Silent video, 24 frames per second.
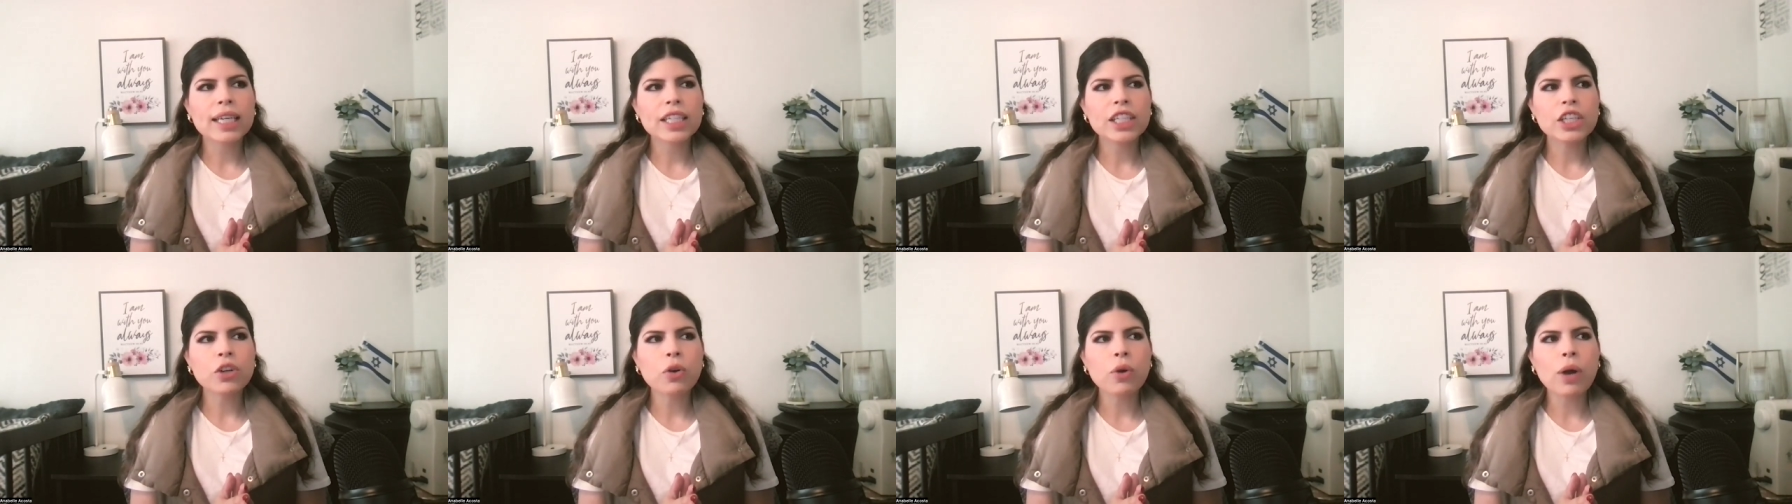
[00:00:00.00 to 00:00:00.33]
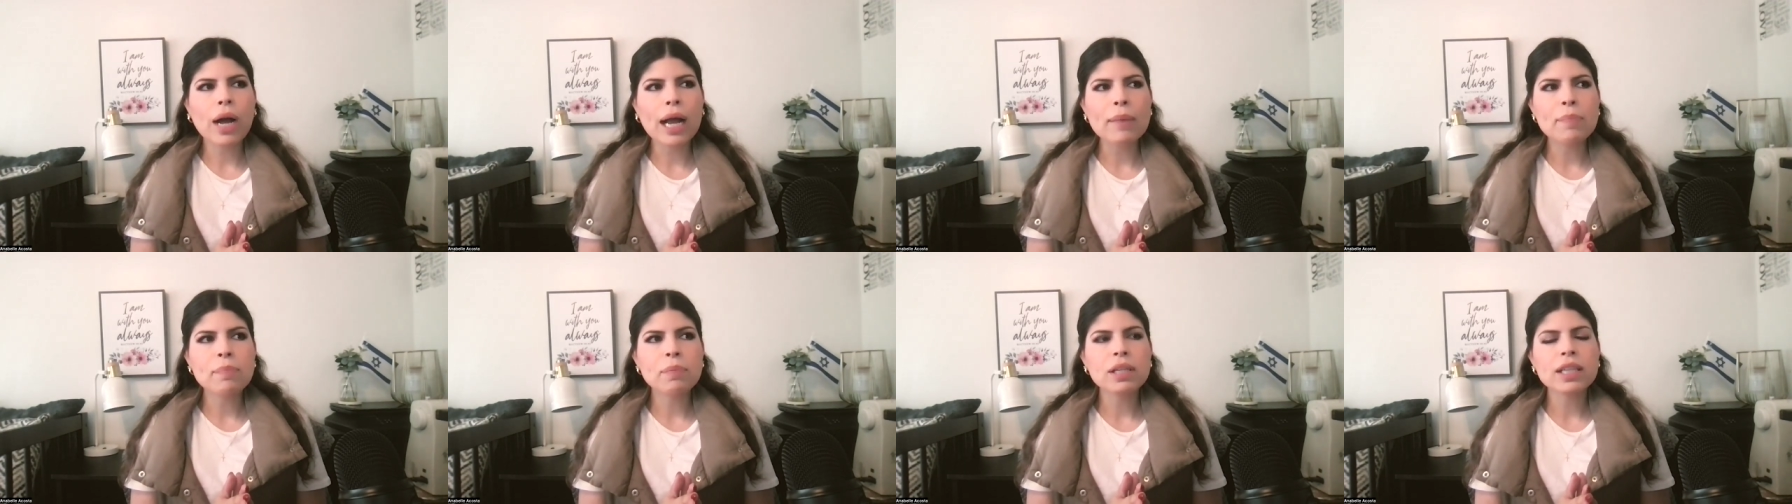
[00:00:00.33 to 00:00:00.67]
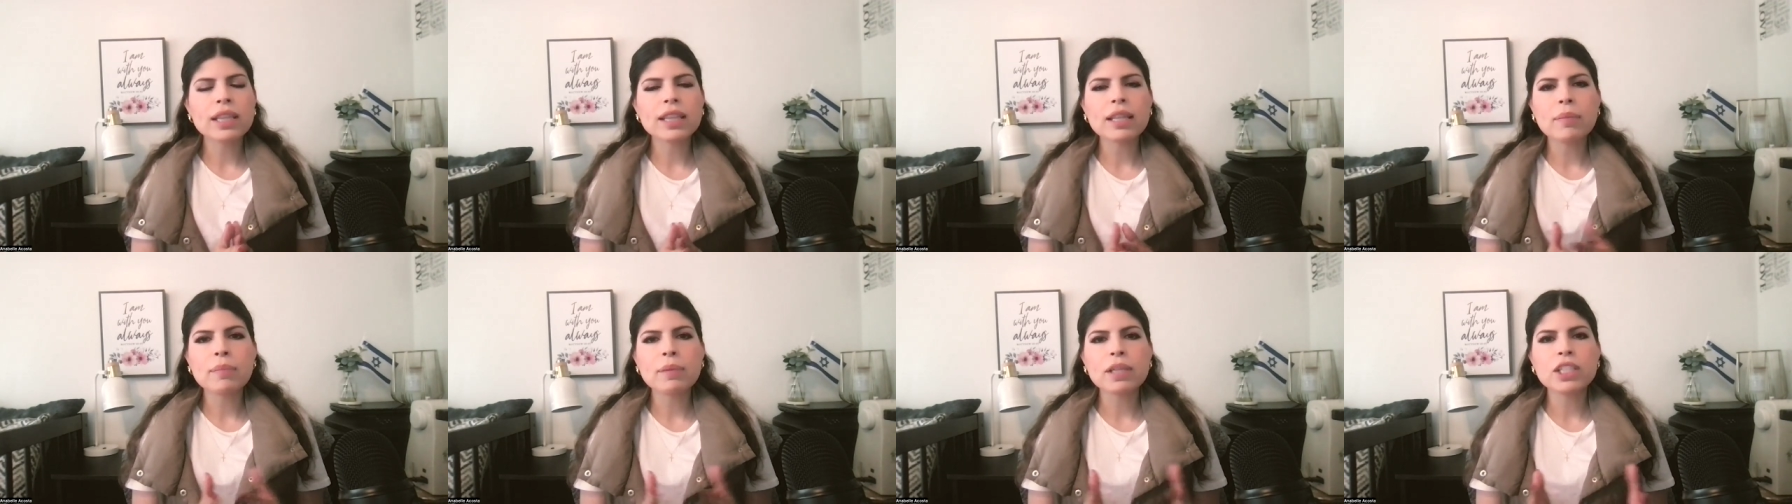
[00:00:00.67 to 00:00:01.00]
you know, I
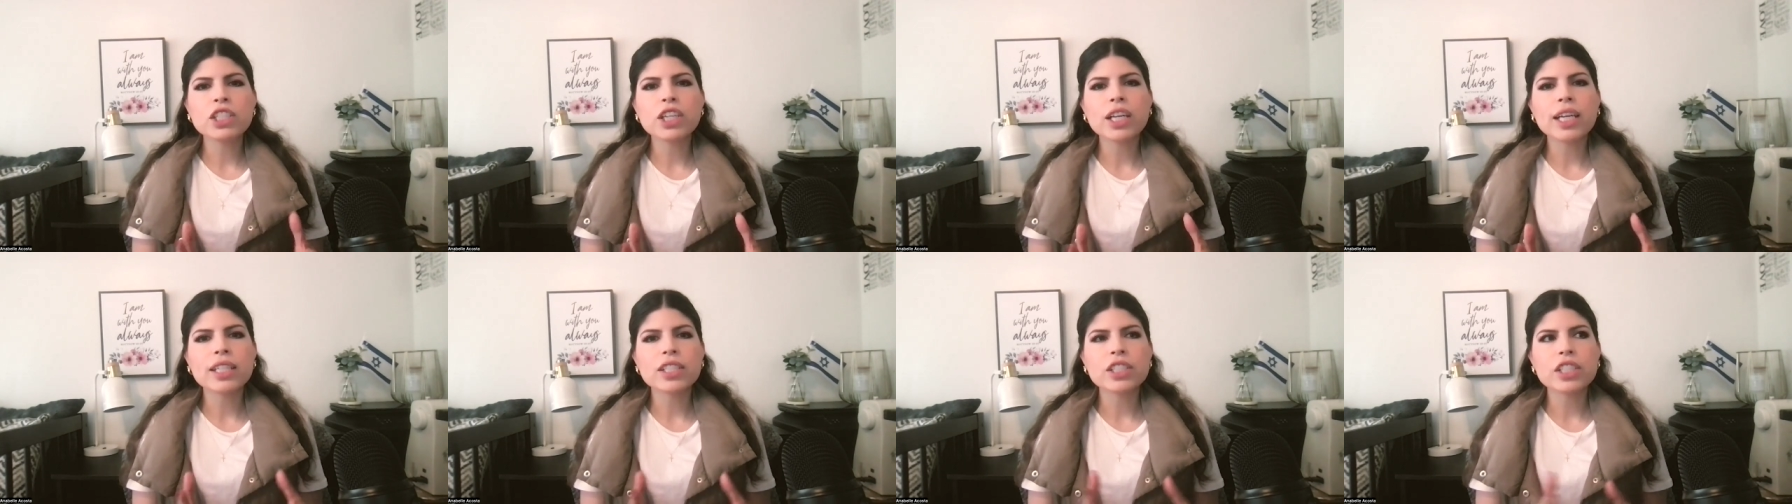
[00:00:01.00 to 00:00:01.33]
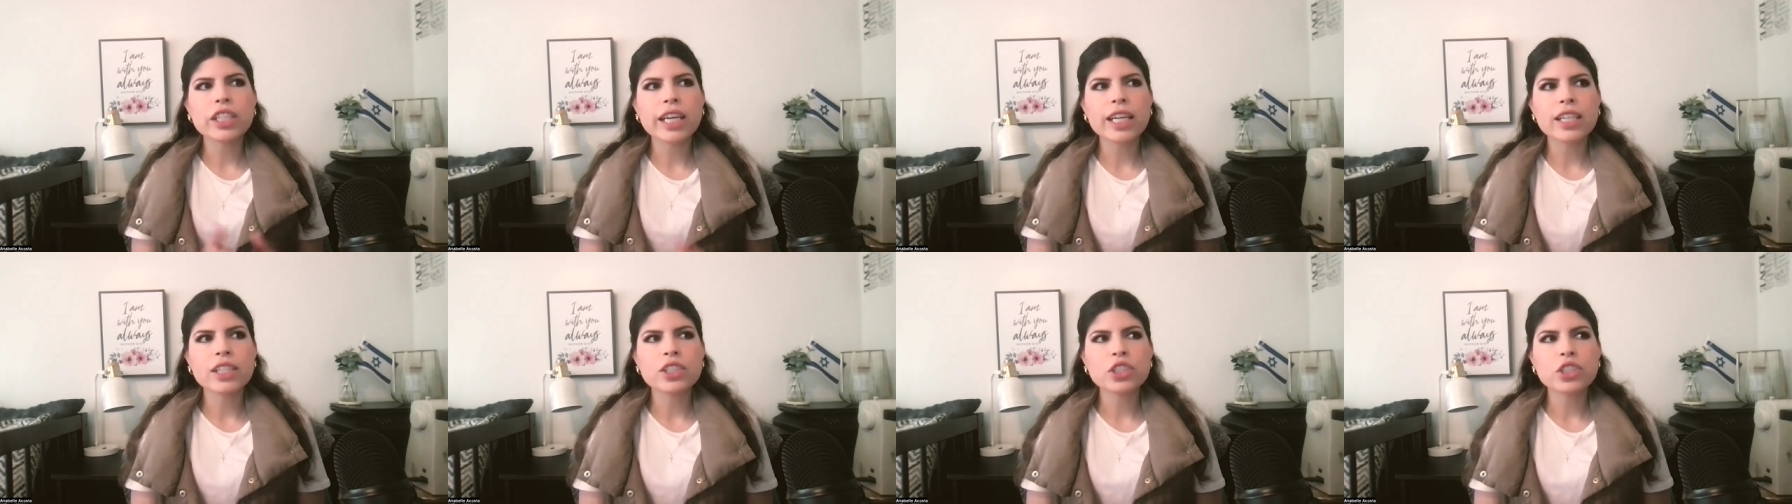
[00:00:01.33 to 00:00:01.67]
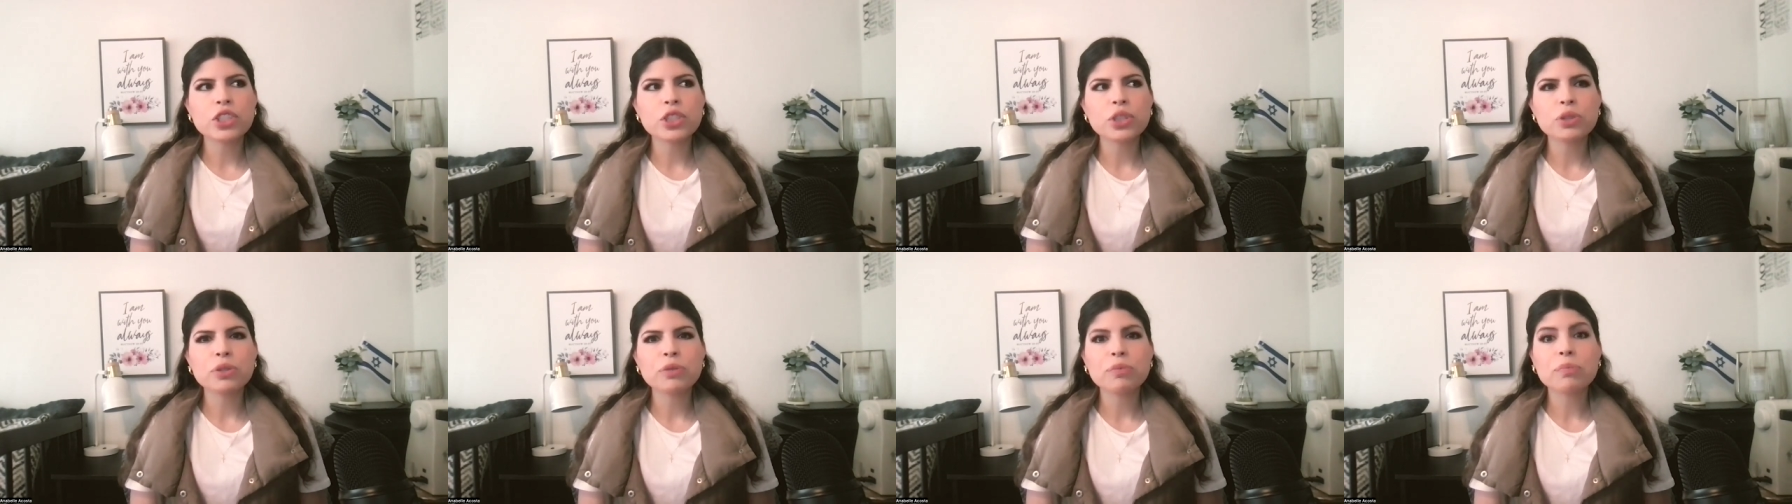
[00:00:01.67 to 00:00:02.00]
put them
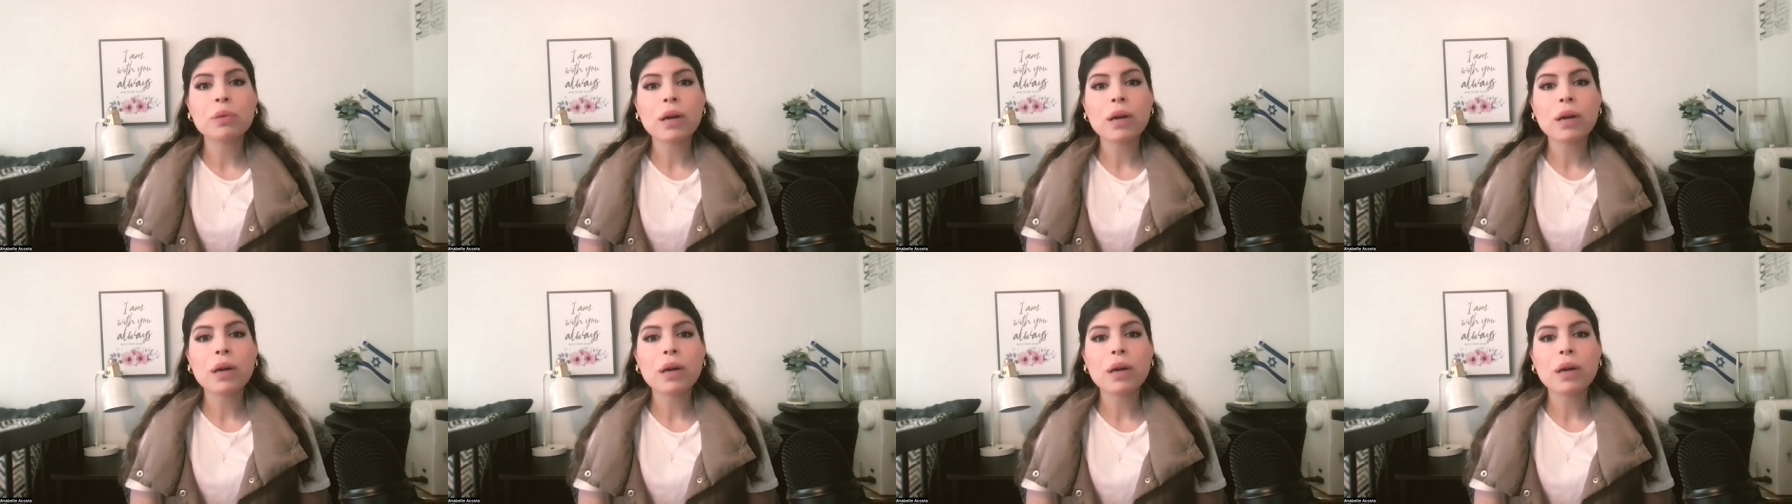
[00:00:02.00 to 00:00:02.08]
into